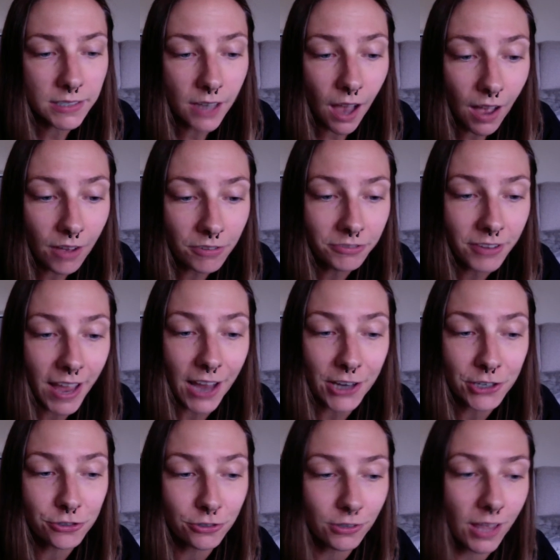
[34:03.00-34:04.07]
tough
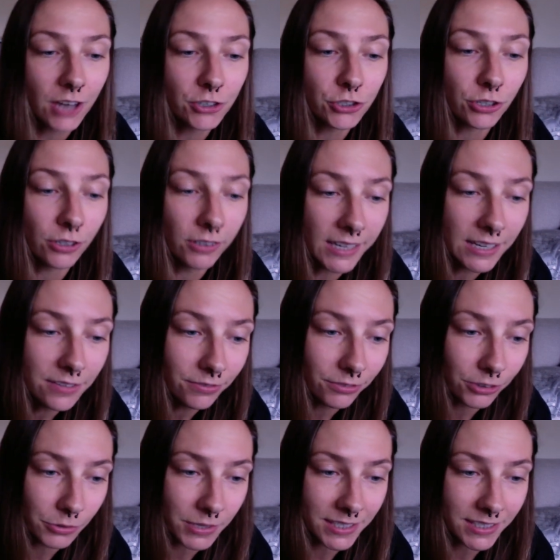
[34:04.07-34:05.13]
astrological
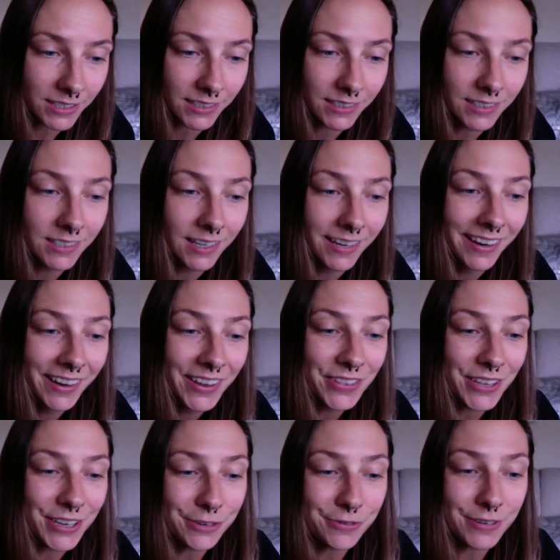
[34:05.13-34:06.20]
influences
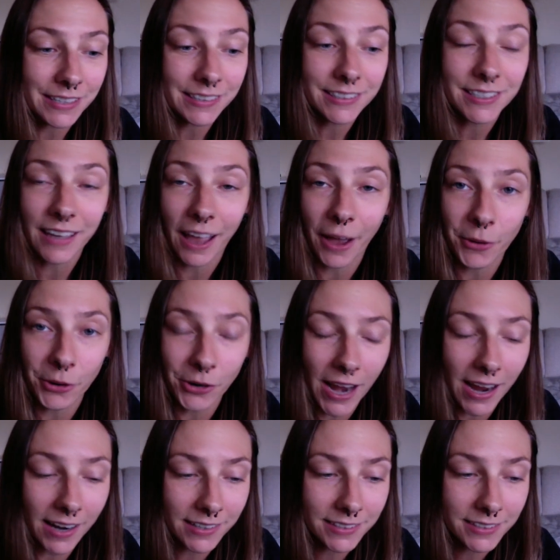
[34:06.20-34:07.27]
that you need to
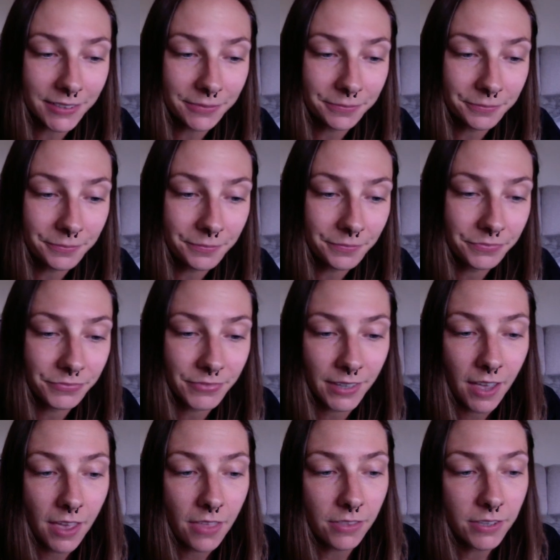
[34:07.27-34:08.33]
counteract.
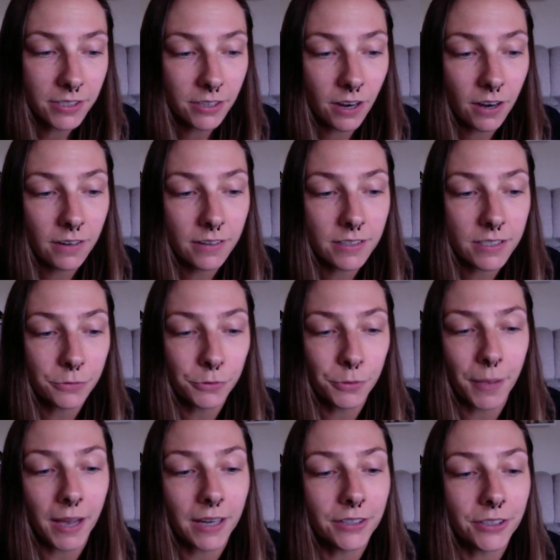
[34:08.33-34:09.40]
This card is a
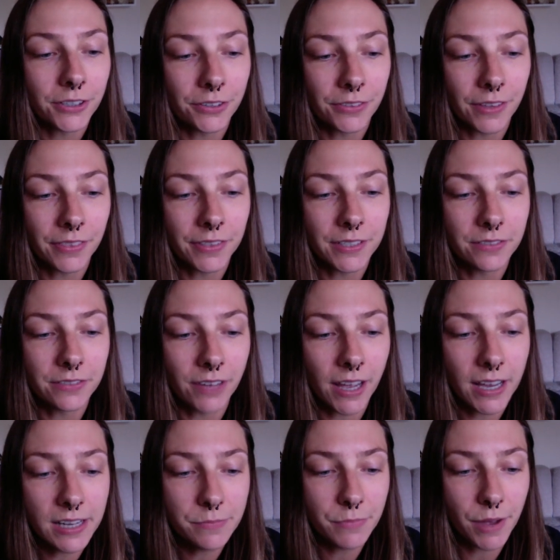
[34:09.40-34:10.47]
reminder that the
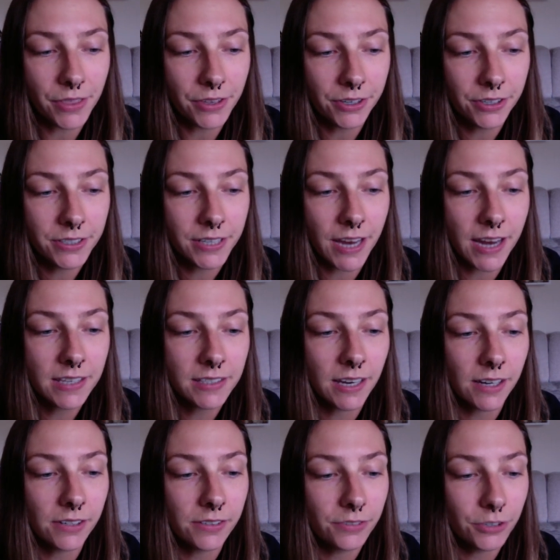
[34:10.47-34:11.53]
Divine Mother takes
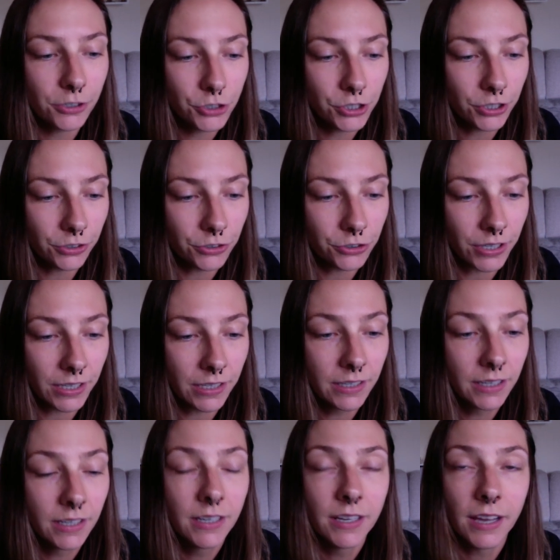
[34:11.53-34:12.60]
care of her children
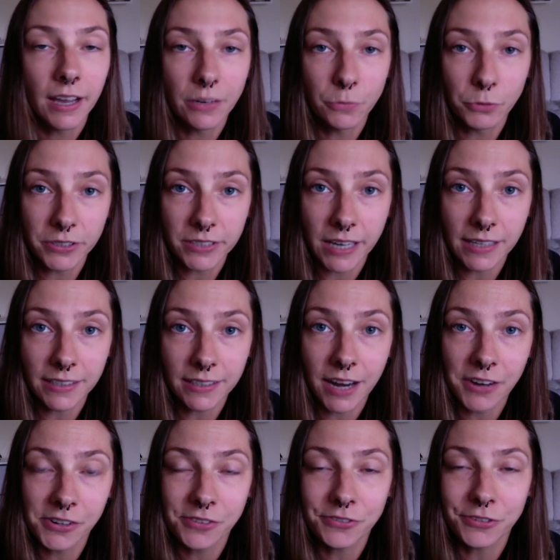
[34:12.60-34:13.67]
and will take
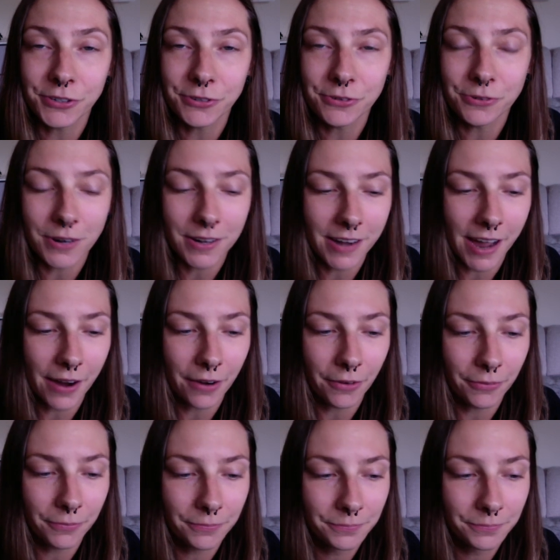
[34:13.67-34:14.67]
care of you now.